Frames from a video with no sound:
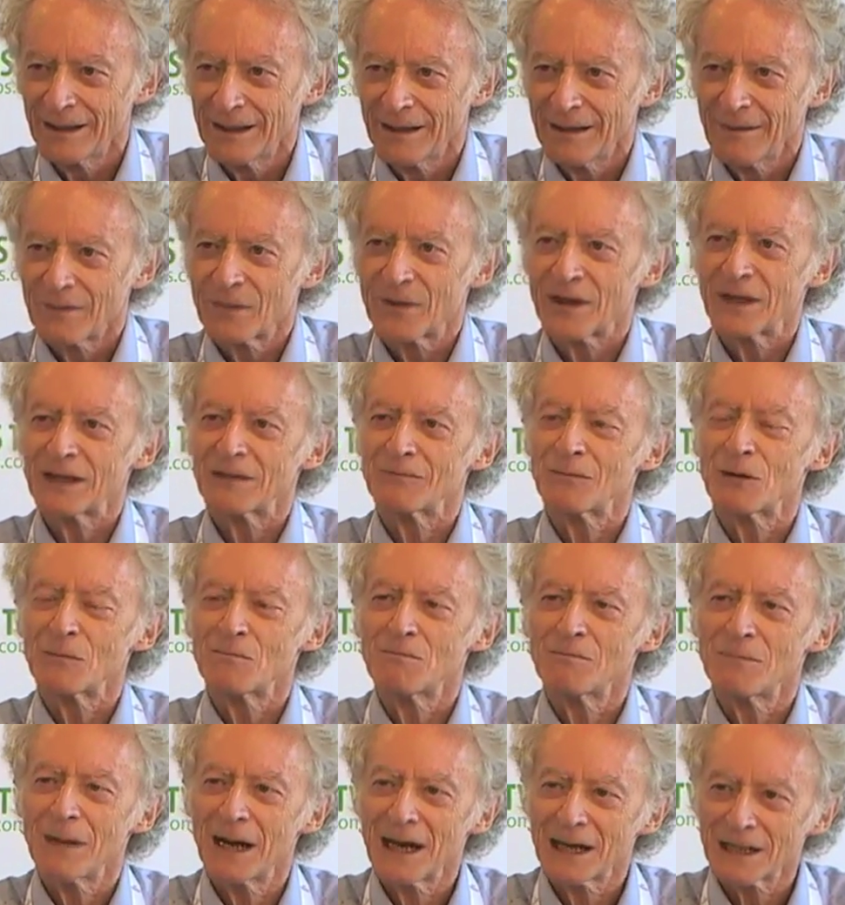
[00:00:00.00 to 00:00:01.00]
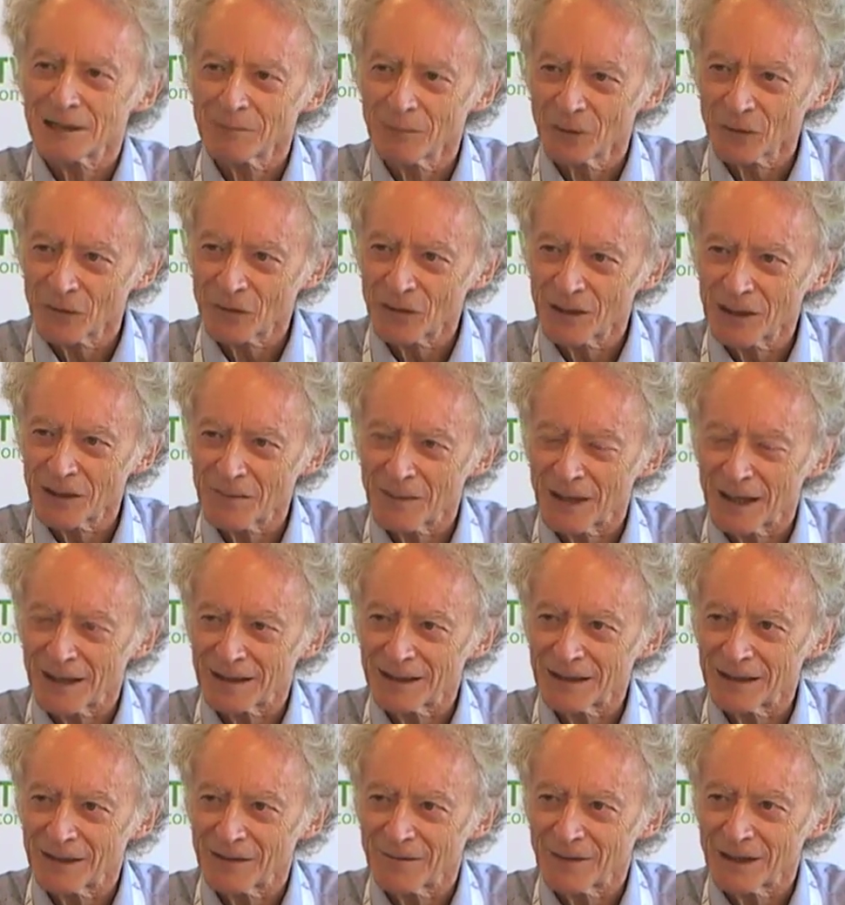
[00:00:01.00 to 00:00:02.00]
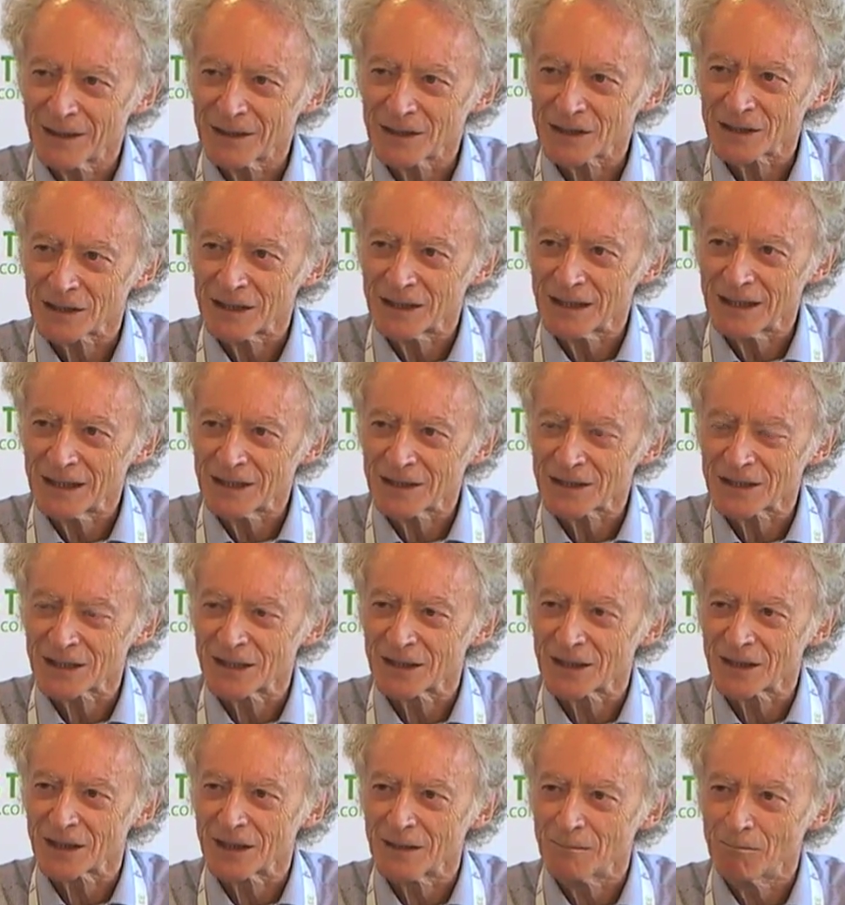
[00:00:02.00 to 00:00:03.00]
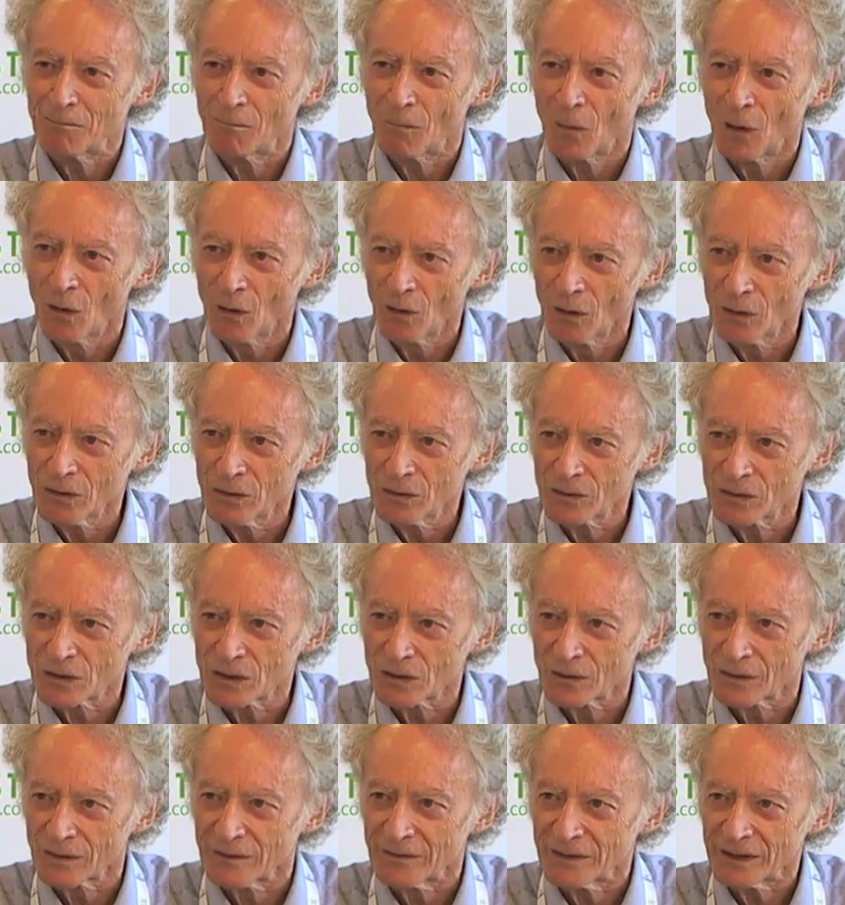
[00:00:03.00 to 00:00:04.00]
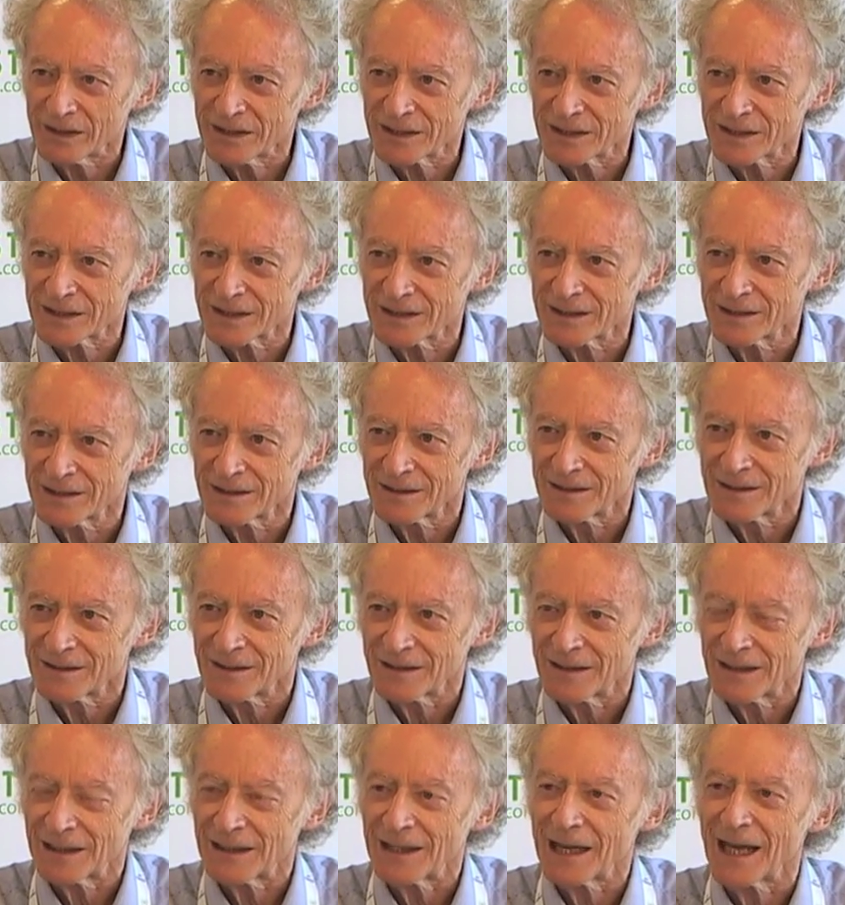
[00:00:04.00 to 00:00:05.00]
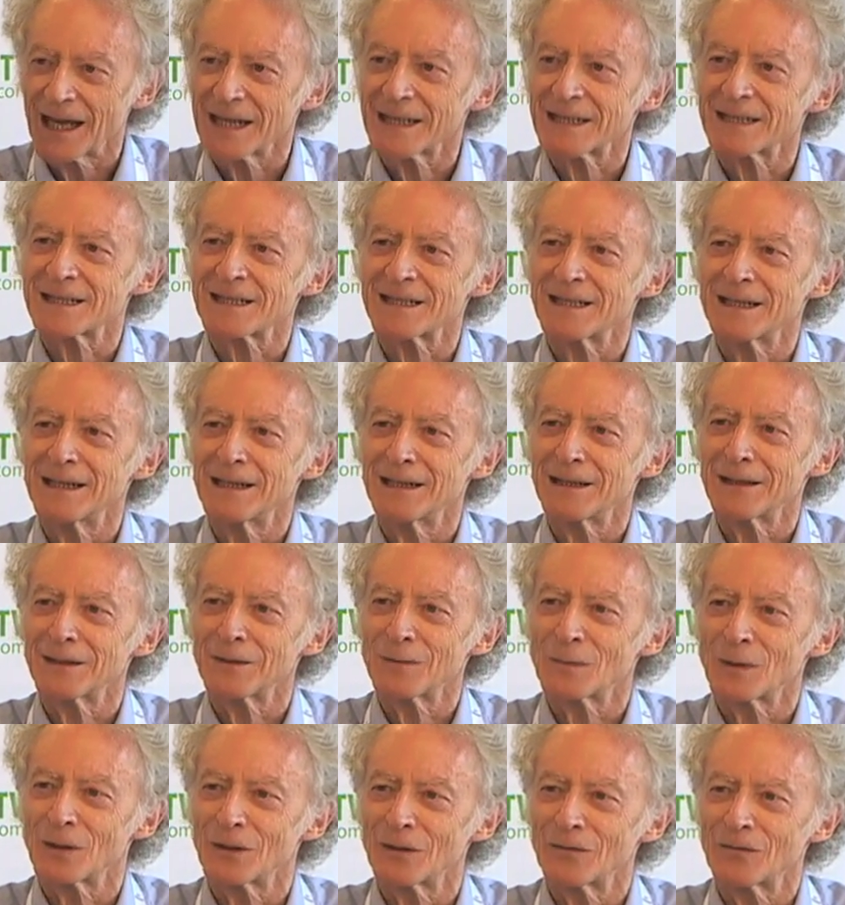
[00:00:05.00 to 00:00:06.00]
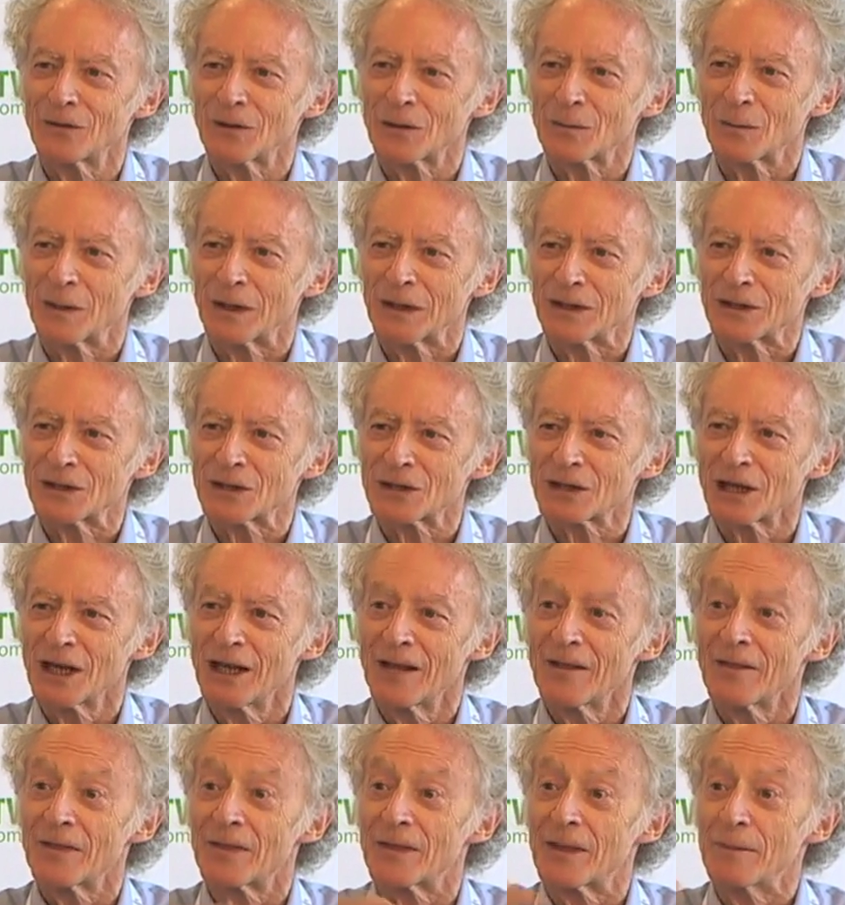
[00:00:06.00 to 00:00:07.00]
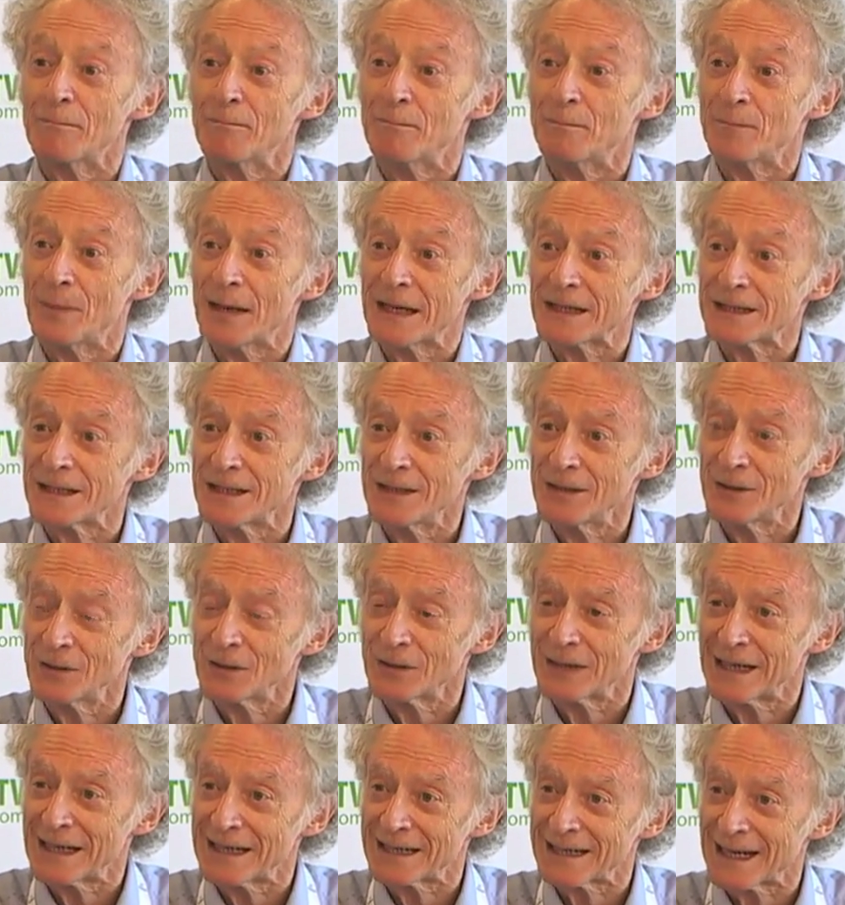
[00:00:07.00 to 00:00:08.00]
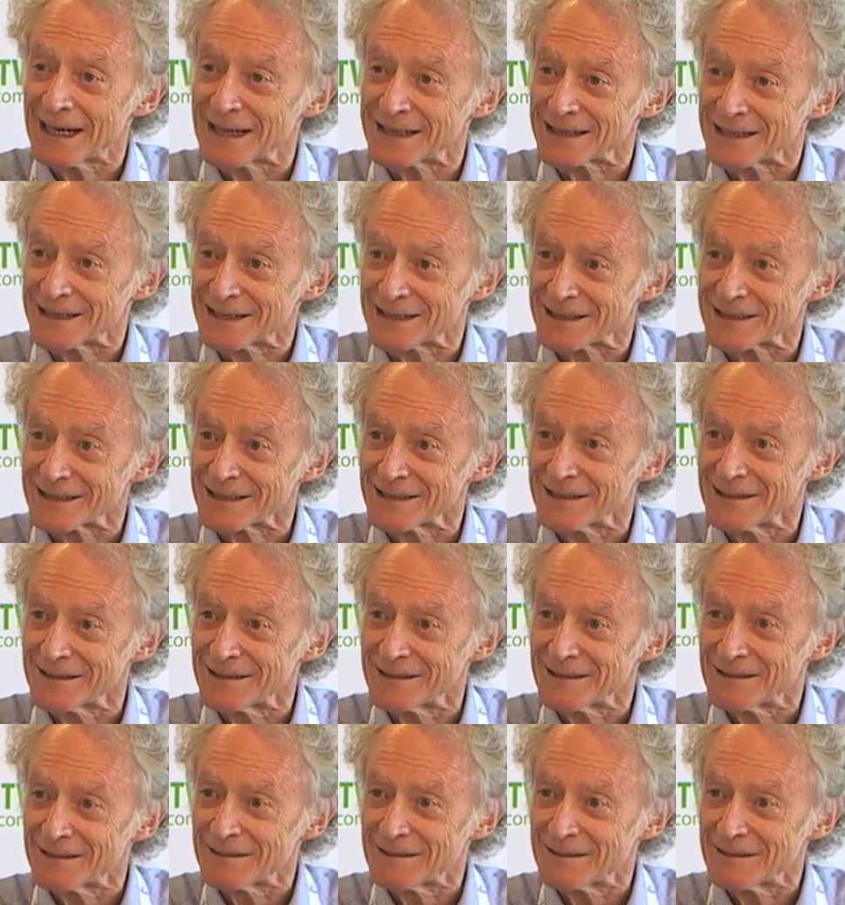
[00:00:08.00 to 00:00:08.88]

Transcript: The remarkable thing about innovation is that the more you do of it, like singing in perfect pitch, the better you get at it.